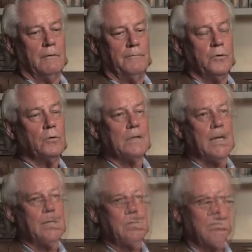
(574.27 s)
fuel
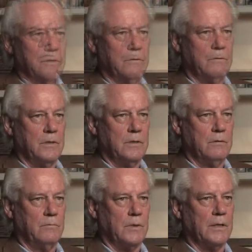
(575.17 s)
tanks
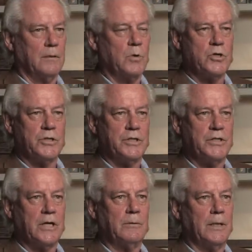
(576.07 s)
to run emergency
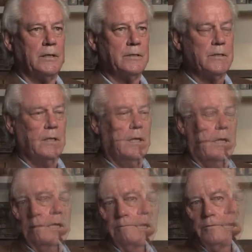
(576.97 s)
generators.
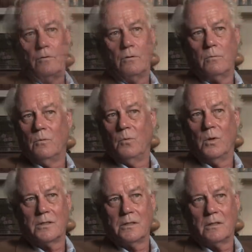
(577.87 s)
The fuel
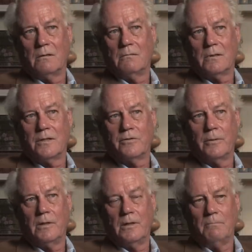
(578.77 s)
wasn't
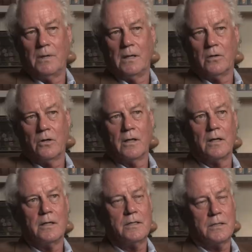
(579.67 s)
according to the
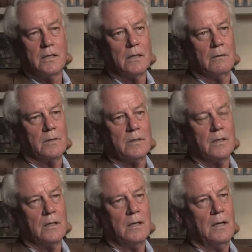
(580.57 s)
NIST study,
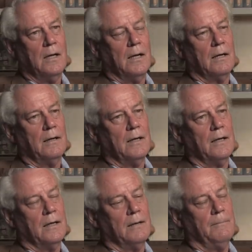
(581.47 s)
wasn't
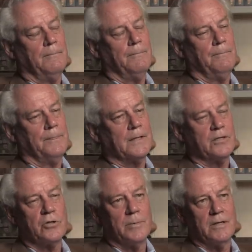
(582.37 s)
a
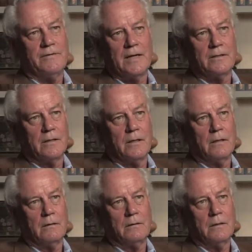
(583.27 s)
contributing factor to
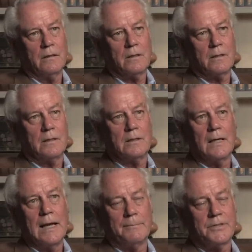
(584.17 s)
the
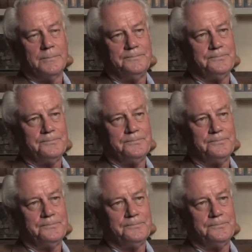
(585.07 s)
collapse.